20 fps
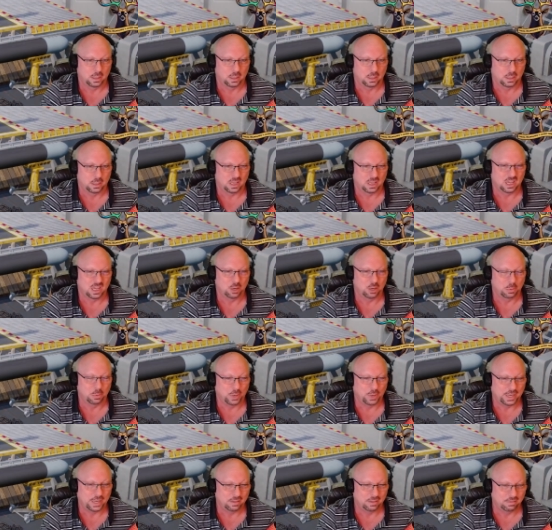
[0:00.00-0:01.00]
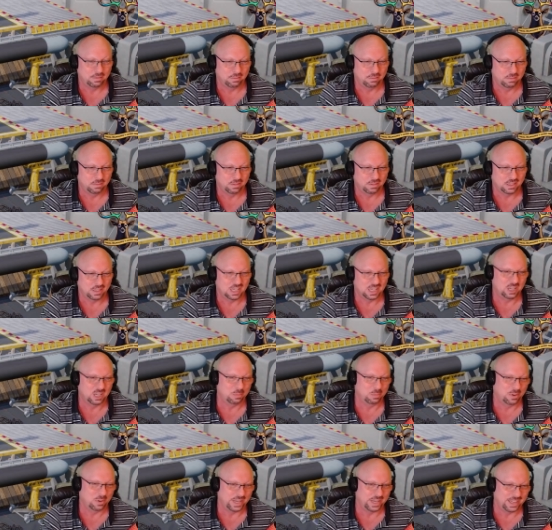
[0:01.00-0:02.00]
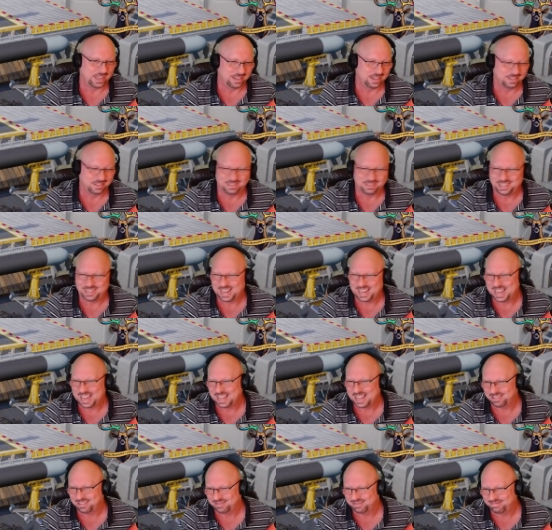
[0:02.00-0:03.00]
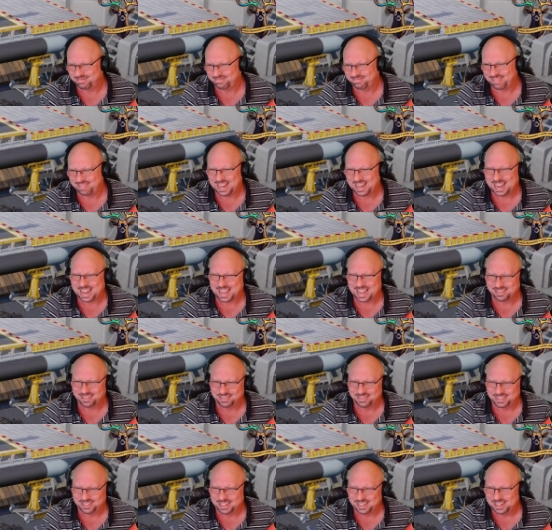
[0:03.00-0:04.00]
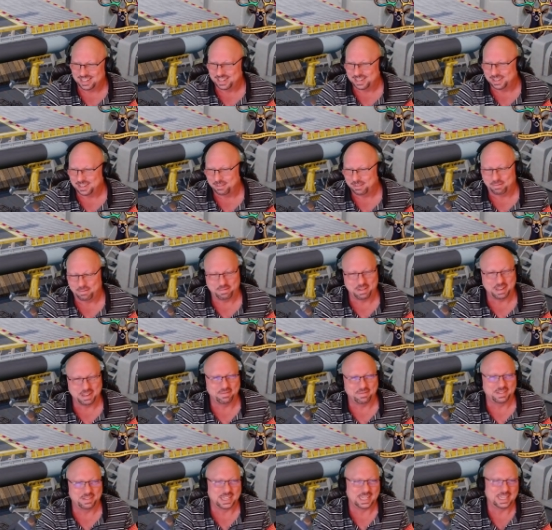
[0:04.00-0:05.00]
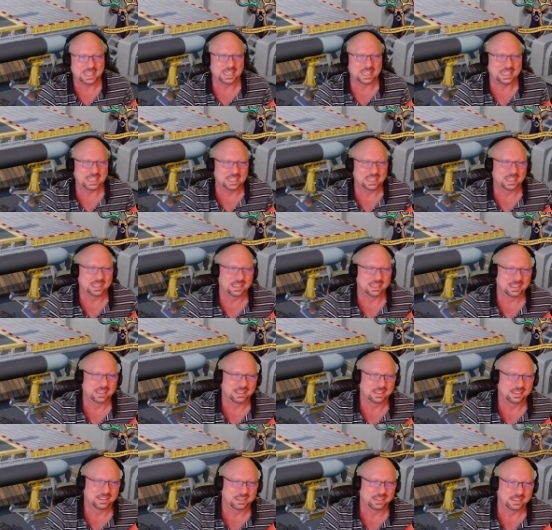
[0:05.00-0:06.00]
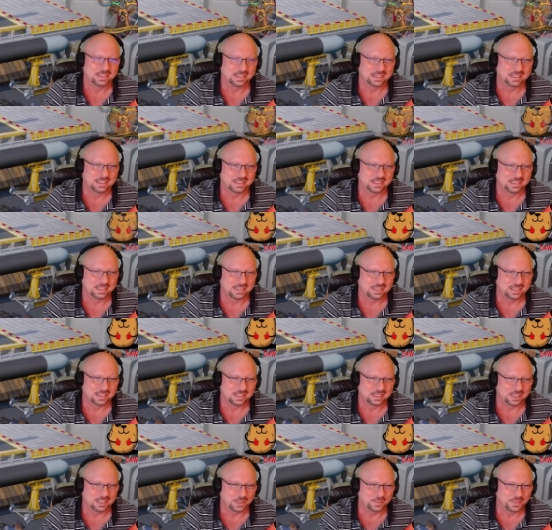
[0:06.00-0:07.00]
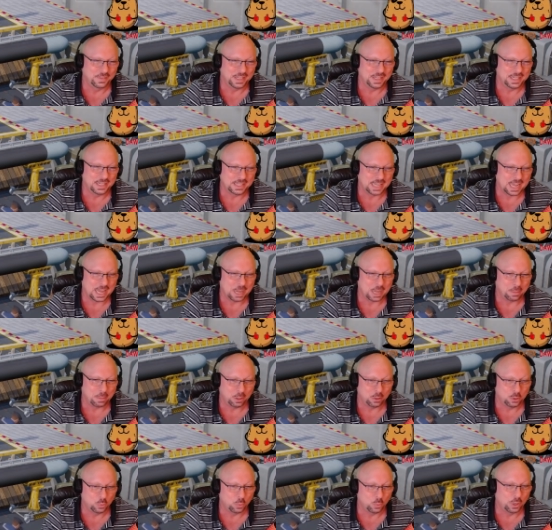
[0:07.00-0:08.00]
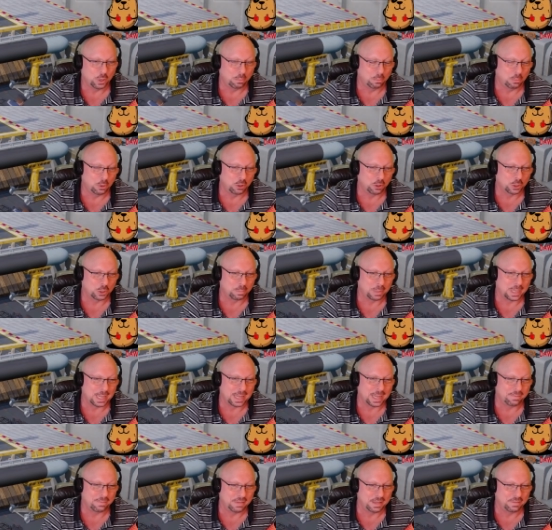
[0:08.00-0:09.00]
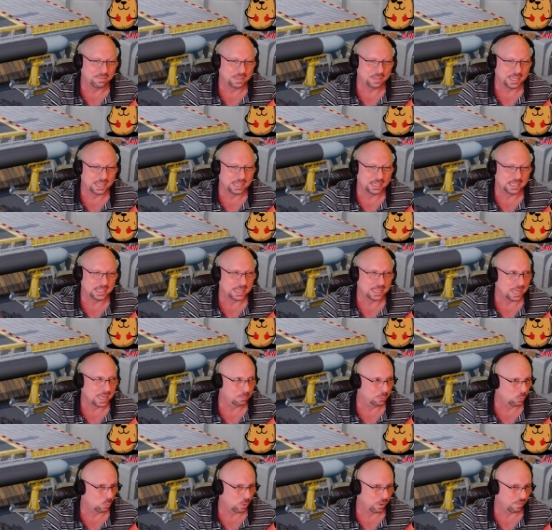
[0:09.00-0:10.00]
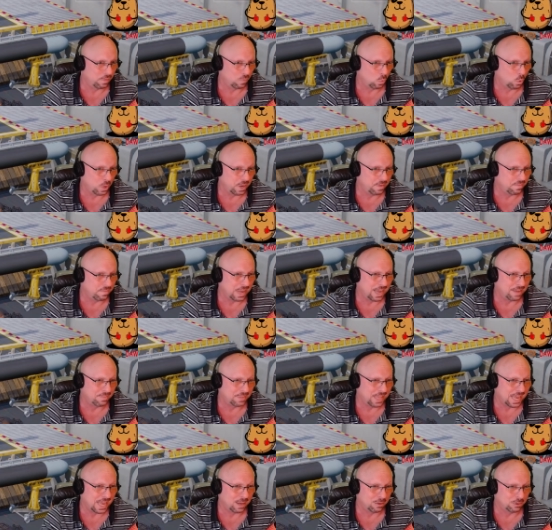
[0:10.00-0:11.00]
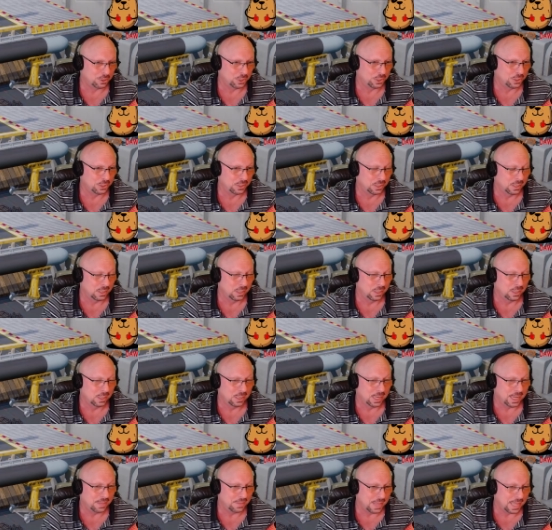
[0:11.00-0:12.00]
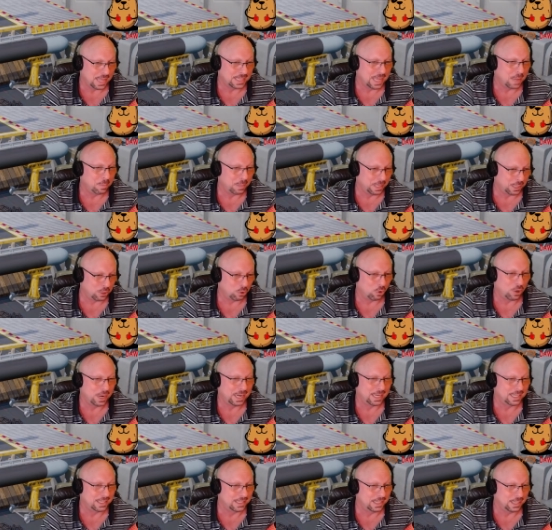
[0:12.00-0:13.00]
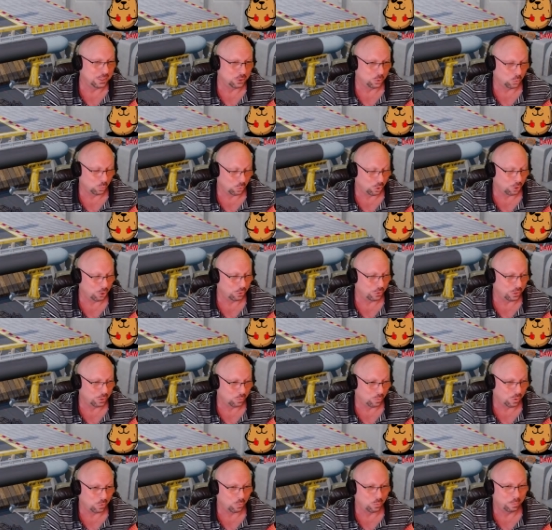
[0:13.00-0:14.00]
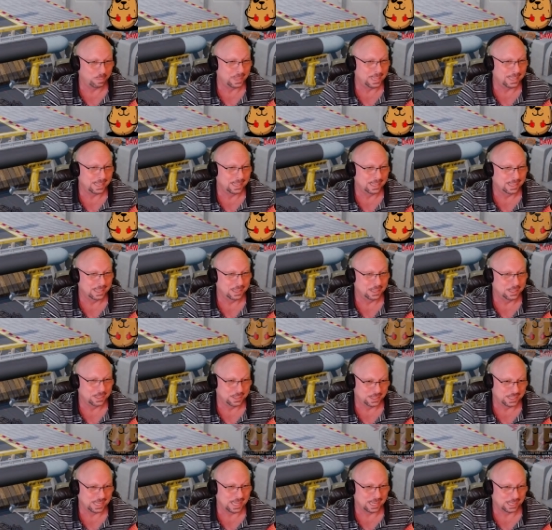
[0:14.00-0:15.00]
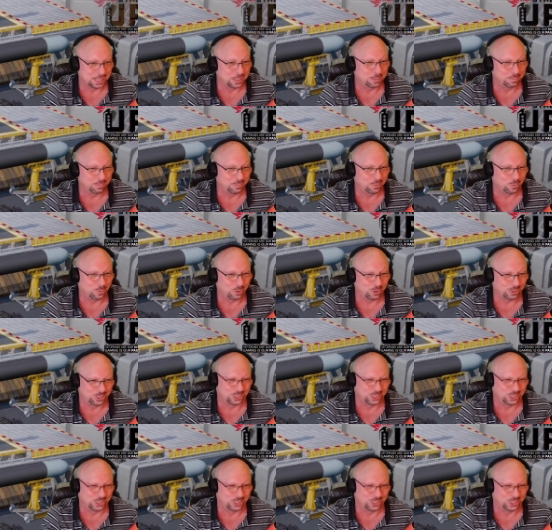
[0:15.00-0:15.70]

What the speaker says: Oh boy. Oh boy. Yeah. Yeah. 15 of these camos. Well, multiply 15 times what? 45,000. And that's how many credits these are worth and what we'll be selling them for.